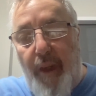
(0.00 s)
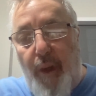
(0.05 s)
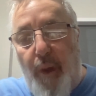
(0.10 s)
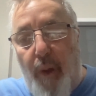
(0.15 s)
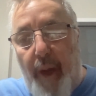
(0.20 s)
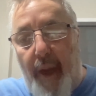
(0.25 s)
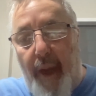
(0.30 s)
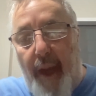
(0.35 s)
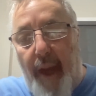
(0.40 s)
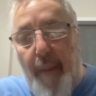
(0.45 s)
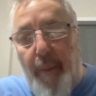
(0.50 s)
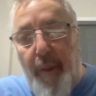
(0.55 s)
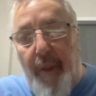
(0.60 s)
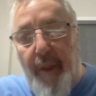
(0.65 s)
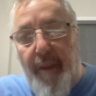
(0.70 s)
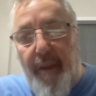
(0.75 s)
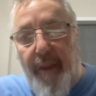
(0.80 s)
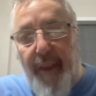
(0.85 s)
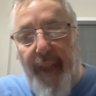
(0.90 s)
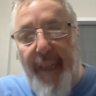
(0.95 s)
know, I would
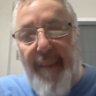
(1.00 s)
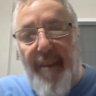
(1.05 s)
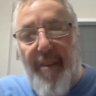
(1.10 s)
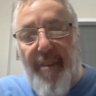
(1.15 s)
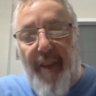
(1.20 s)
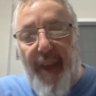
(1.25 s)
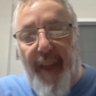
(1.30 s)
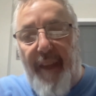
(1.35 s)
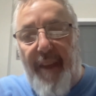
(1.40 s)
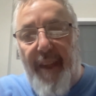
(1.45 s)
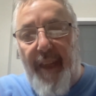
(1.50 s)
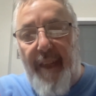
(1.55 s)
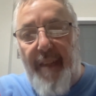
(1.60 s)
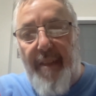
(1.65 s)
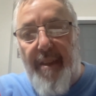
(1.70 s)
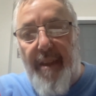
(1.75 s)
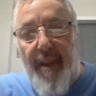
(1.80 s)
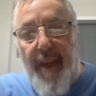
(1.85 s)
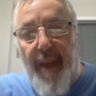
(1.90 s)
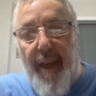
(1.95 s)
like to think
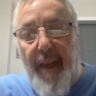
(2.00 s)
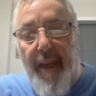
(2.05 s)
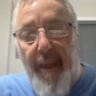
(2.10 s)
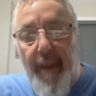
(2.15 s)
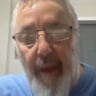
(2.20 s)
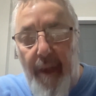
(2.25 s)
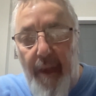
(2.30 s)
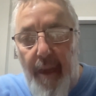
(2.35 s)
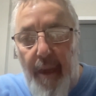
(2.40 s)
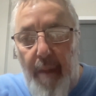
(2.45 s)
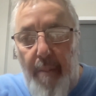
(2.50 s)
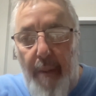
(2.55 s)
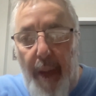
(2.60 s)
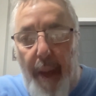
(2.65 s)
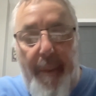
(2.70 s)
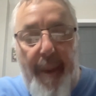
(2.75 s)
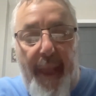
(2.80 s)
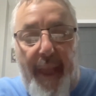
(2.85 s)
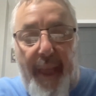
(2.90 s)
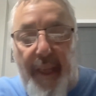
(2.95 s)
that
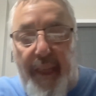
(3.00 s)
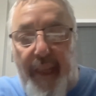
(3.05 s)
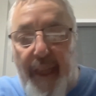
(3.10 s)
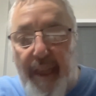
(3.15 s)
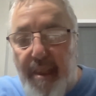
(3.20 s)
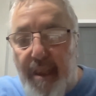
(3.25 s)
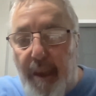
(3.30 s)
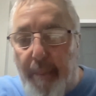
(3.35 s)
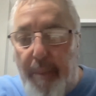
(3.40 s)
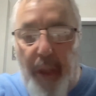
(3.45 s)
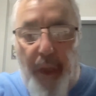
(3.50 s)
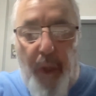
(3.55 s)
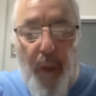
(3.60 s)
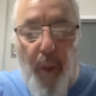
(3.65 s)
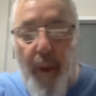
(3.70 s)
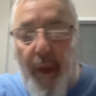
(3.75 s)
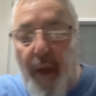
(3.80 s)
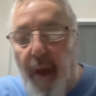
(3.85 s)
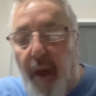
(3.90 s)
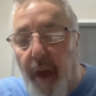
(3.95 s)
maybe they could get something
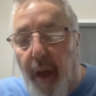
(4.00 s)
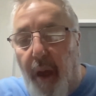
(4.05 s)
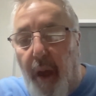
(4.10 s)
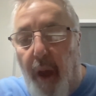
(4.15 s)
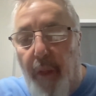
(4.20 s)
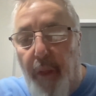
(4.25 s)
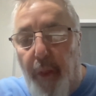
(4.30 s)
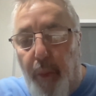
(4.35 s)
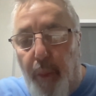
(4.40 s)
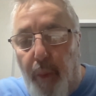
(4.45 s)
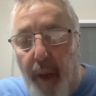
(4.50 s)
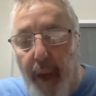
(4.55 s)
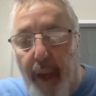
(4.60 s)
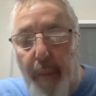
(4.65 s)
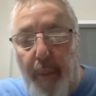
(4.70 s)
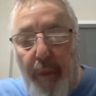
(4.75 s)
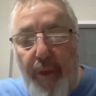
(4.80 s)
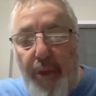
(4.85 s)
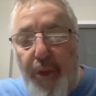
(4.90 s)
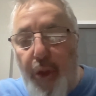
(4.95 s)
going on the
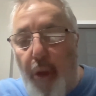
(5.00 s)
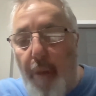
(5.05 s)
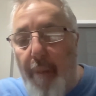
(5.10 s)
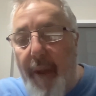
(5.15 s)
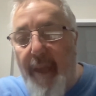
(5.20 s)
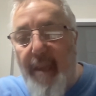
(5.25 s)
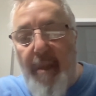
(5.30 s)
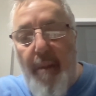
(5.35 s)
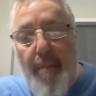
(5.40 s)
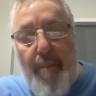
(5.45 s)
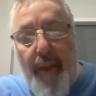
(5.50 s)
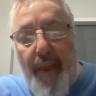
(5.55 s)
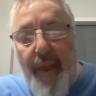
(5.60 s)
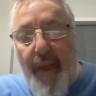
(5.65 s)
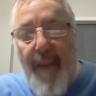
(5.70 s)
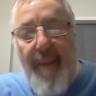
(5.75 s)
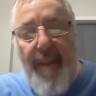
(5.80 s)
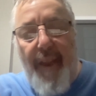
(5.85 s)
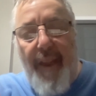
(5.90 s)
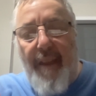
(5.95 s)
run with Joel Mixon, but
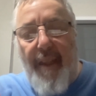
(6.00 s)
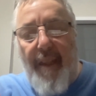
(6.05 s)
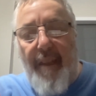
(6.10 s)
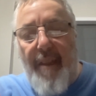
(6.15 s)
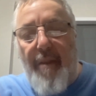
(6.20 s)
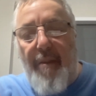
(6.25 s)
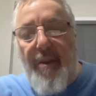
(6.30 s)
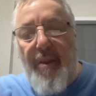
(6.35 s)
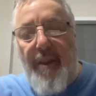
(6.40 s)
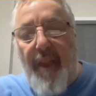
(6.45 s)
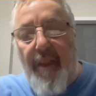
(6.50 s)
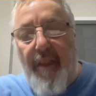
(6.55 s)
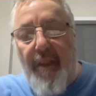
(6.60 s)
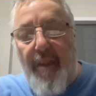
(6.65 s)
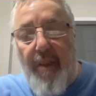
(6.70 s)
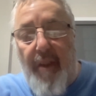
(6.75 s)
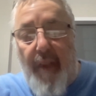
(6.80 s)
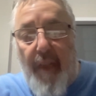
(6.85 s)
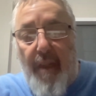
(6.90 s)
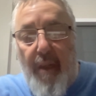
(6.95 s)
I think that the
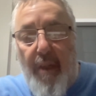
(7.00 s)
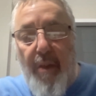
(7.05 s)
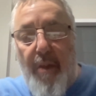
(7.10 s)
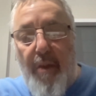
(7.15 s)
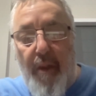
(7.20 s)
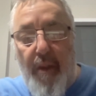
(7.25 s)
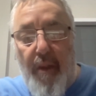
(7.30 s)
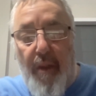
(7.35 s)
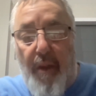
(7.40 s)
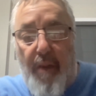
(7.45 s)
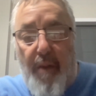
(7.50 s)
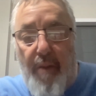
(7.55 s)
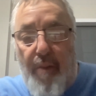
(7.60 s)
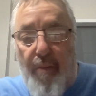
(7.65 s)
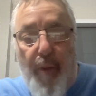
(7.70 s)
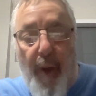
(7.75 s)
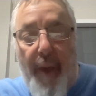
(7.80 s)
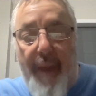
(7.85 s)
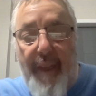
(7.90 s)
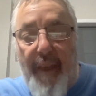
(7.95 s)
Steelers and their
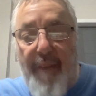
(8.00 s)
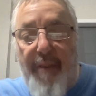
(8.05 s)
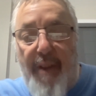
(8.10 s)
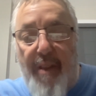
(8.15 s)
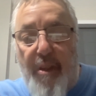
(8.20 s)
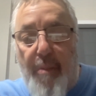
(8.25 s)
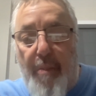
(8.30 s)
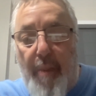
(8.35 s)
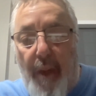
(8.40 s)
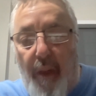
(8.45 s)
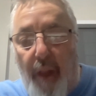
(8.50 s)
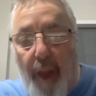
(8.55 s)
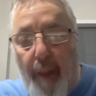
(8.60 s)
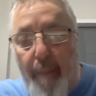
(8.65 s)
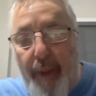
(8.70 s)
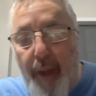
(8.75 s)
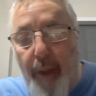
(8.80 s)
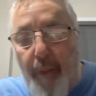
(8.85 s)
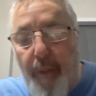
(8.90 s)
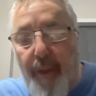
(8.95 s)
run defense has been a
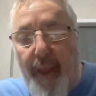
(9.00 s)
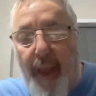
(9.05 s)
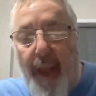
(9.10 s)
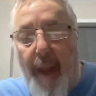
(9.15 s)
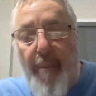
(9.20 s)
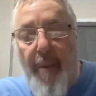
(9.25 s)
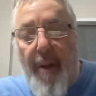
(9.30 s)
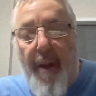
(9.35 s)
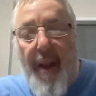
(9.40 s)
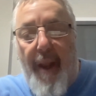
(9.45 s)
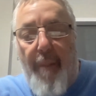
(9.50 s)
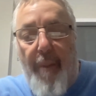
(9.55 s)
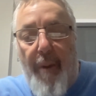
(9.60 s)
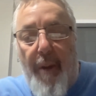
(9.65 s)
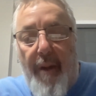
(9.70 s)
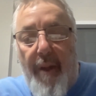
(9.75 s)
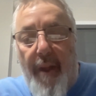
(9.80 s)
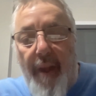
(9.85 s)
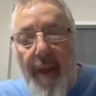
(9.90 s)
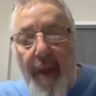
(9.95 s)
lot better with Cameron Hayward